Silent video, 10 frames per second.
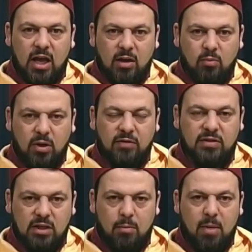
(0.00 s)
and believes
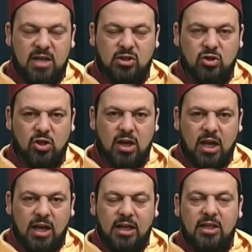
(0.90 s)
in the messenger,
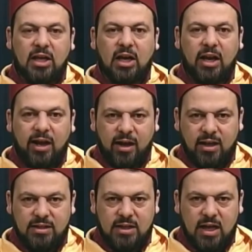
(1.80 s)
he
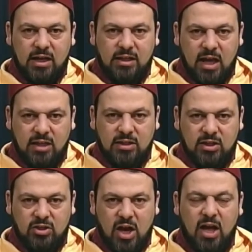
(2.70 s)
declares that
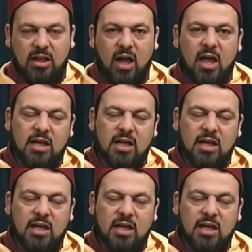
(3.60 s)
Shahada.